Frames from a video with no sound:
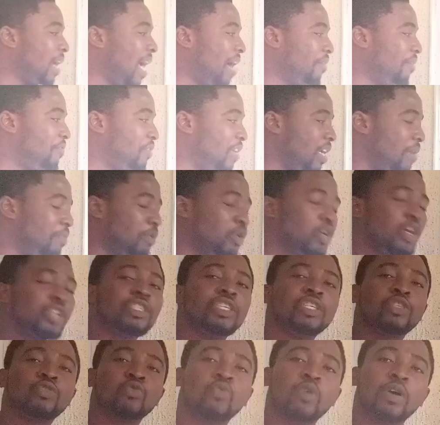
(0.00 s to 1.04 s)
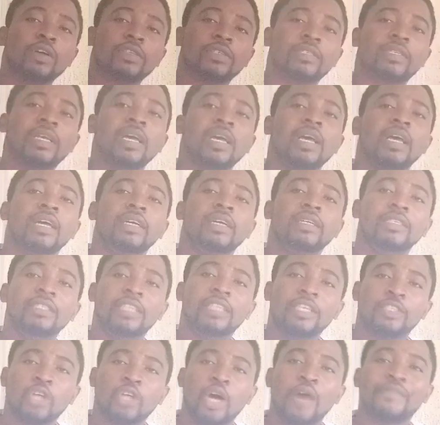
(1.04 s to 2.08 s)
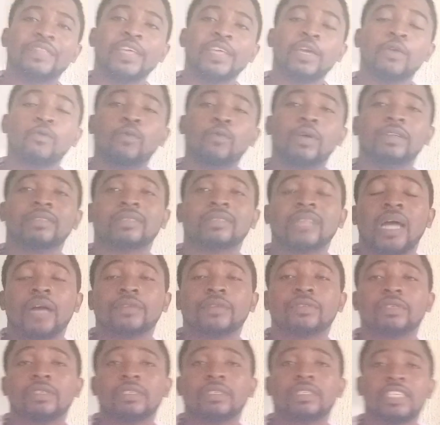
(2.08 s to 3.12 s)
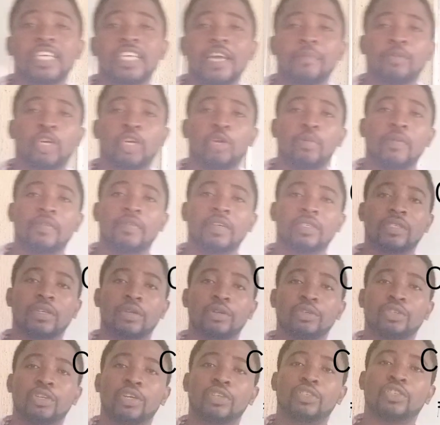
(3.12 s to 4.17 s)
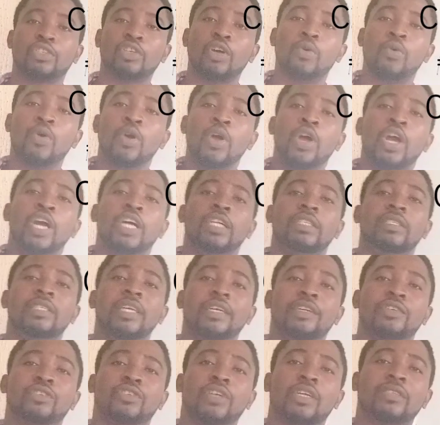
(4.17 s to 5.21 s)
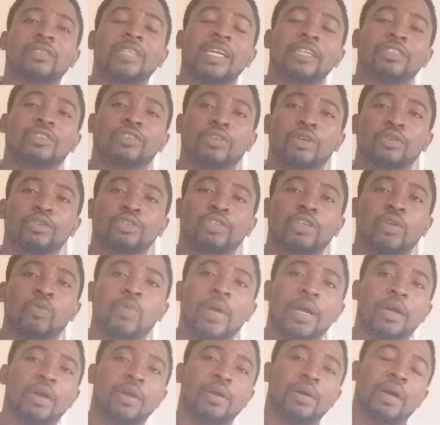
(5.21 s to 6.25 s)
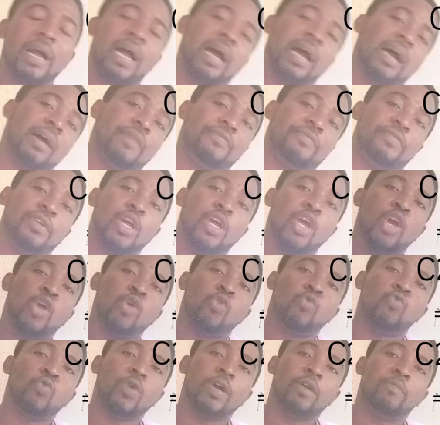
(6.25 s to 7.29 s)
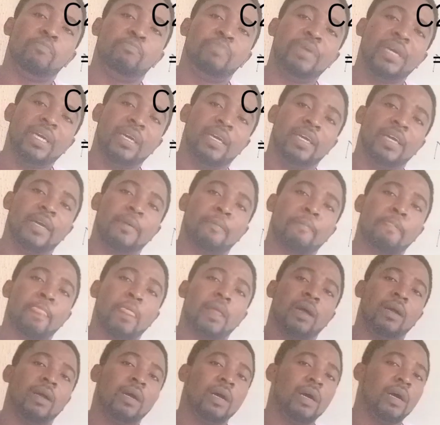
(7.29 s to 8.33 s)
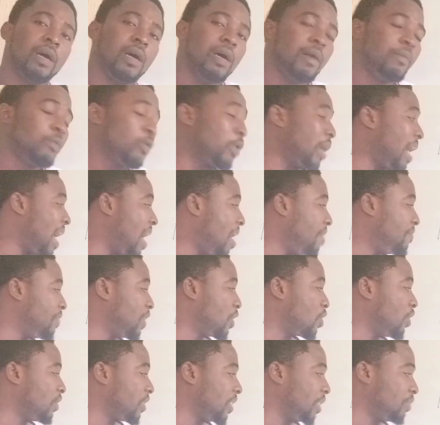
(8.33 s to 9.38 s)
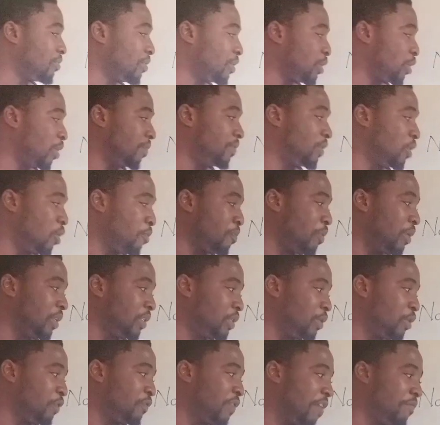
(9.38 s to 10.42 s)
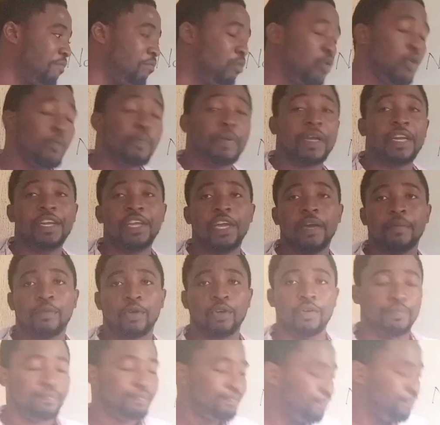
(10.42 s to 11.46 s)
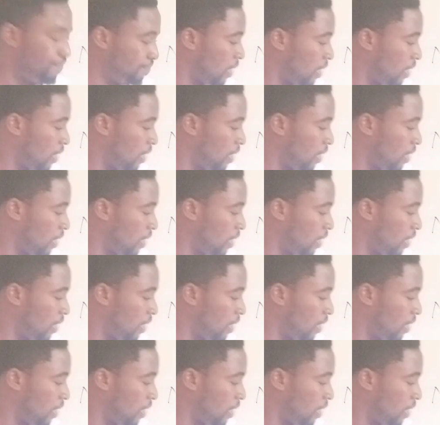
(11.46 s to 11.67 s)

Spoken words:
we have here, because it was dissolved in 1000 cm3 of the solution. So the resultant solution we're going to have will be we have a concentration of 0.05 mole per dm cube.